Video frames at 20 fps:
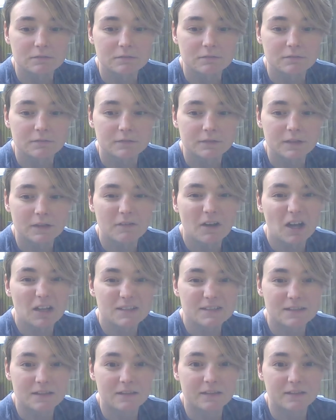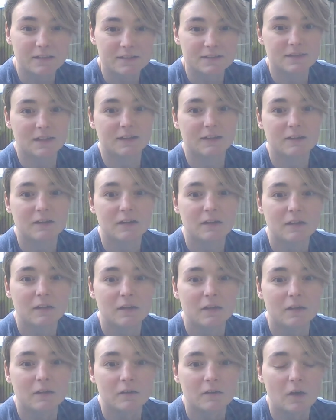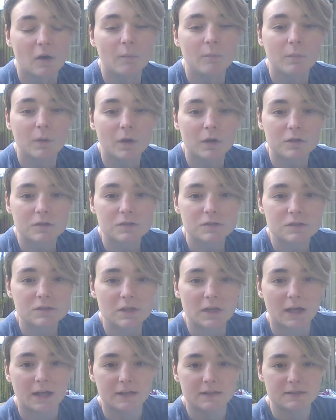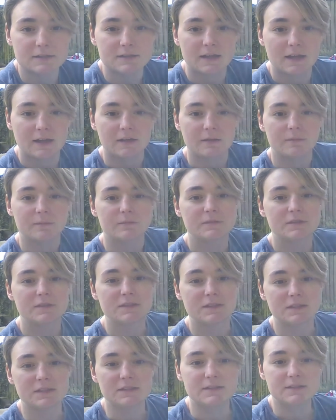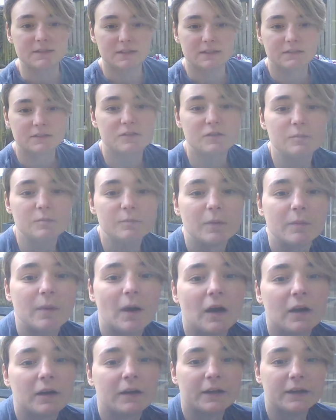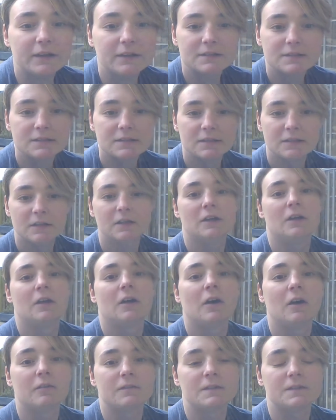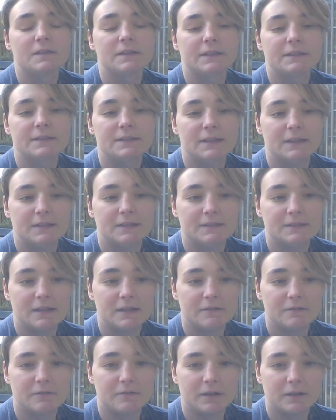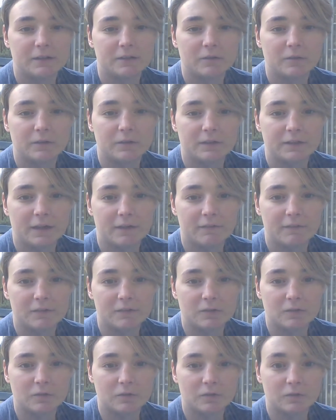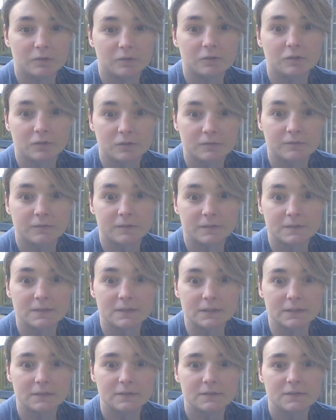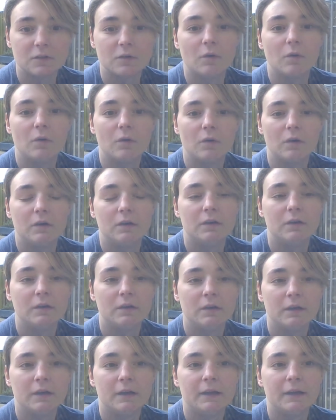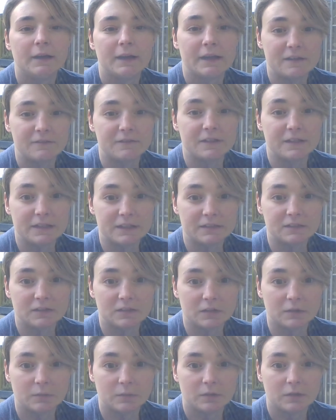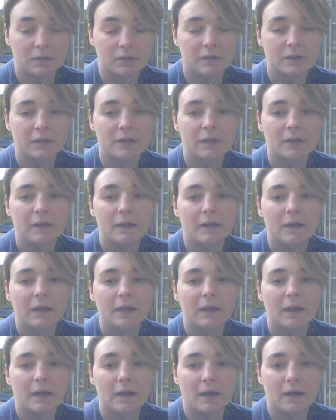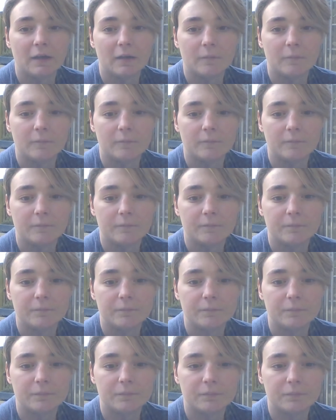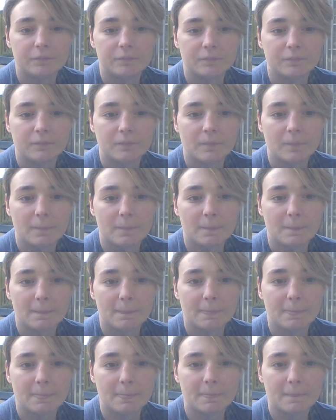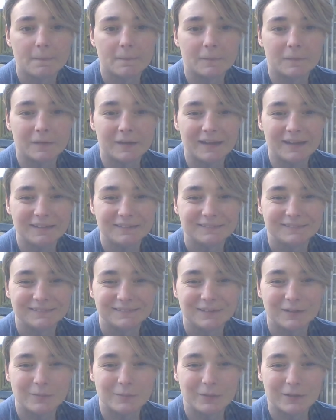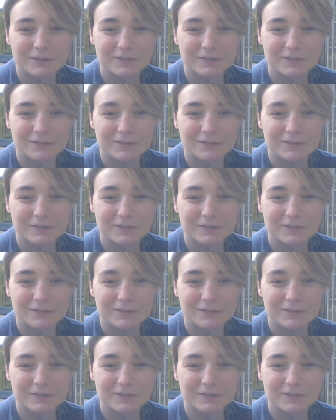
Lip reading: there are still things like compost and seeds in the supermarkets. Obviously stay safe while you go in there, and don't go just for seeds, go if you need to. But yeah, hope you enjoy